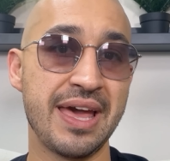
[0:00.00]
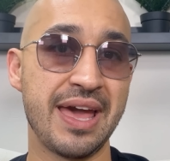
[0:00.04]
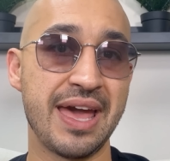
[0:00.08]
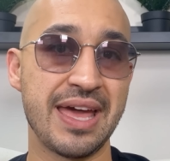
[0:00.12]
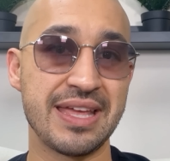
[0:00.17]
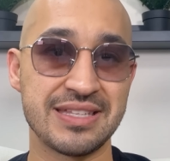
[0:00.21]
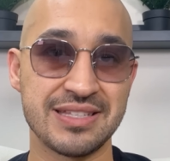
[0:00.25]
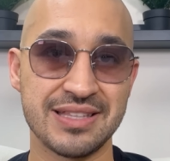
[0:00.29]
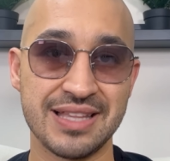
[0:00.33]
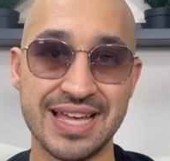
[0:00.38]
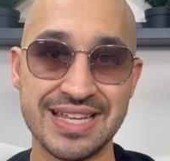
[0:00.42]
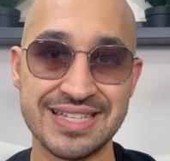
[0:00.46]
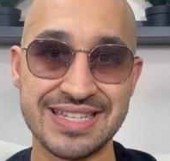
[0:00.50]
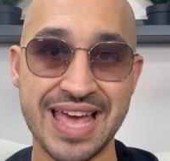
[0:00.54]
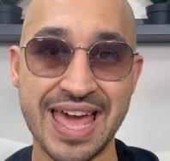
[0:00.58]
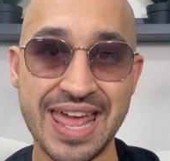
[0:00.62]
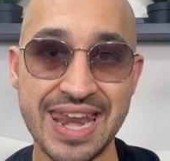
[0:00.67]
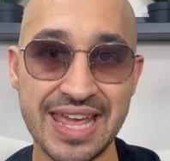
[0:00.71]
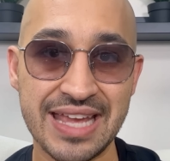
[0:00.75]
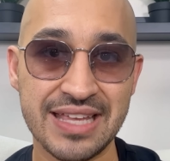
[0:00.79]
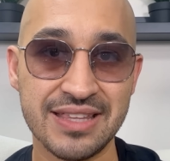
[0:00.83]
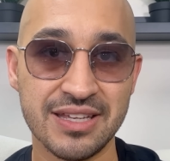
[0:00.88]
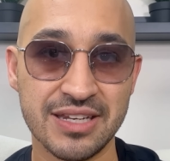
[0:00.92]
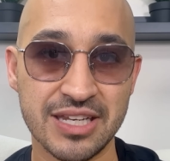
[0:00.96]
It's less
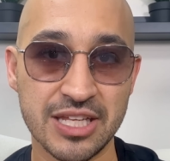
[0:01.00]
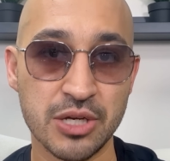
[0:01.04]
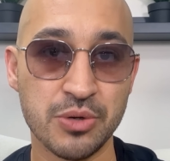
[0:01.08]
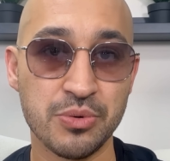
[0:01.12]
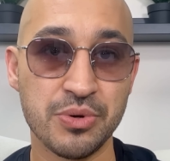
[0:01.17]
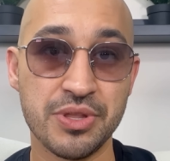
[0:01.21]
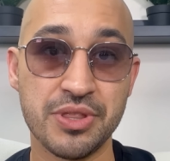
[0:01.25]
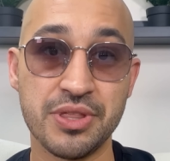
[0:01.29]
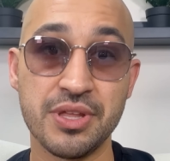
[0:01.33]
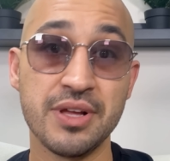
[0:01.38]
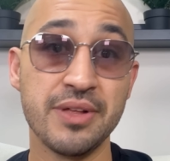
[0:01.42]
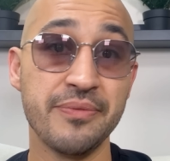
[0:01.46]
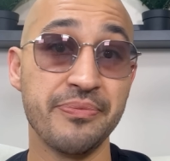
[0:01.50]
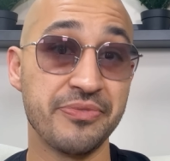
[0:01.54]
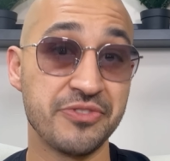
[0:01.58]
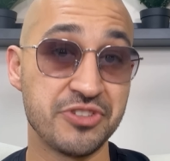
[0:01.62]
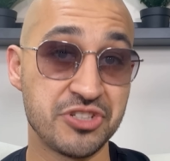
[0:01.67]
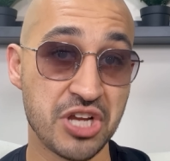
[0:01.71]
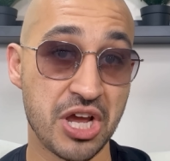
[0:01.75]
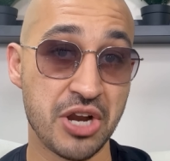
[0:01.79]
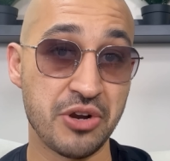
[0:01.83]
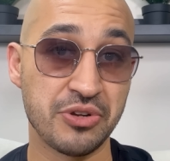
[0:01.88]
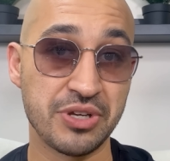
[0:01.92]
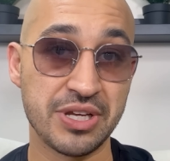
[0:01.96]
headache to deal with
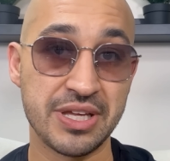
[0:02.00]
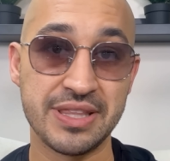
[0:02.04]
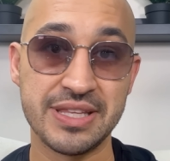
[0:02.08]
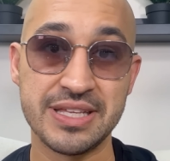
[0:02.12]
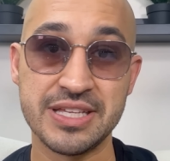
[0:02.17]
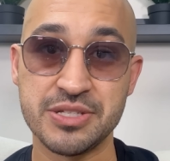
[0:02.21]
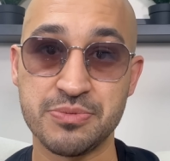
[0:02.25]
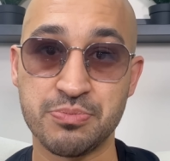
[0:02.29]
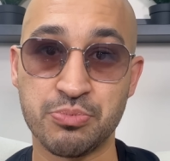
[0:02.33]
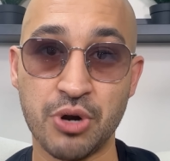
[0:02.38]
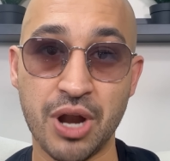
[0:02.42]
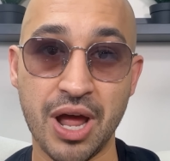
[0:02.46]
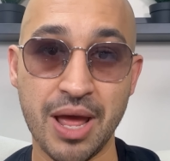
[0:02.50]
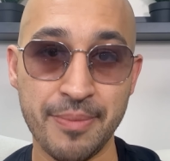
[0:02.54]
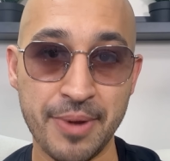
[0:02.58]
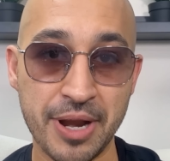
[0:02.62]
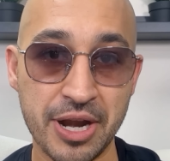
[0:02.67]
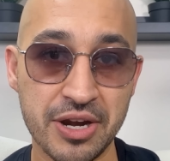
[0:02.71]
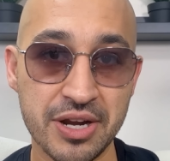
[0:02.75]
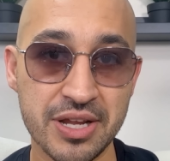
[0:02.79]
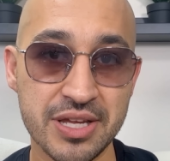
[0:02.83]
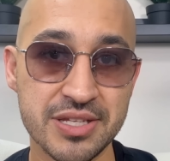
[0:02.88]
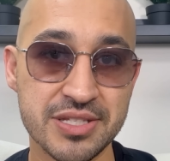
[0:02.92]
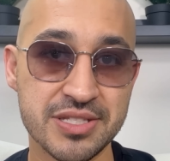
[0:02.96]
generally in these prime
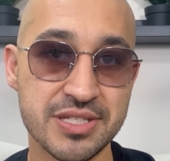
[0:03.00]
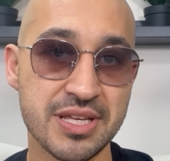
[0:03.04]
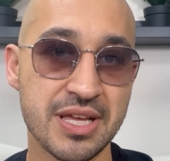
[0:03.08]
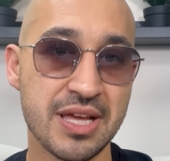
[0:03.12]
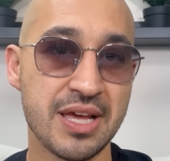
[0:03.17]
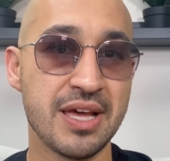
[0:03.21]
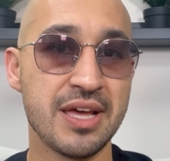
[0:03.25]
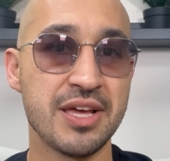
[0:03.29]
areas.